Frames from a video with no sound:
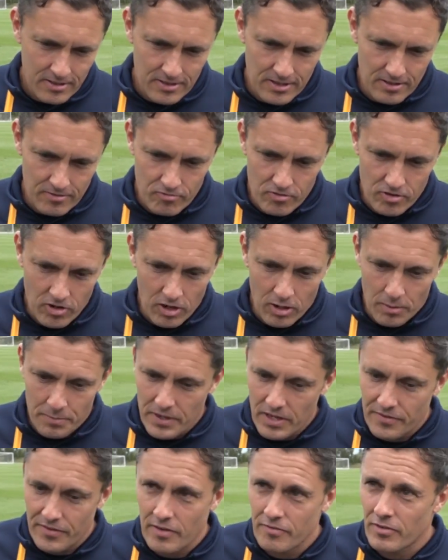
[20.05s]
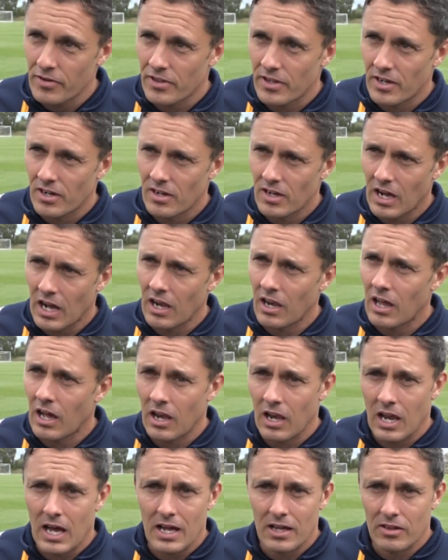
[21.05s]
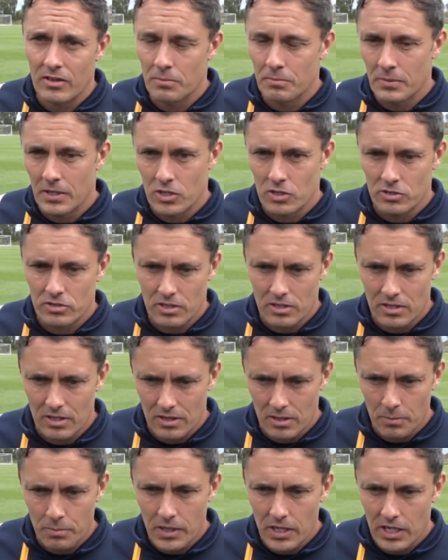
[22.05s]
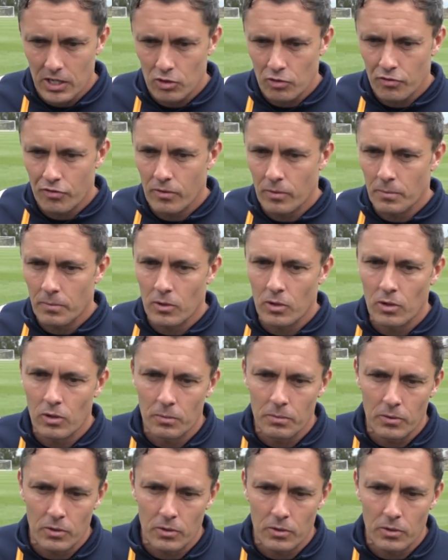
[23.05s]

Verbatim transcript: they've got a bit of everything. I, I like them because I think they play good football,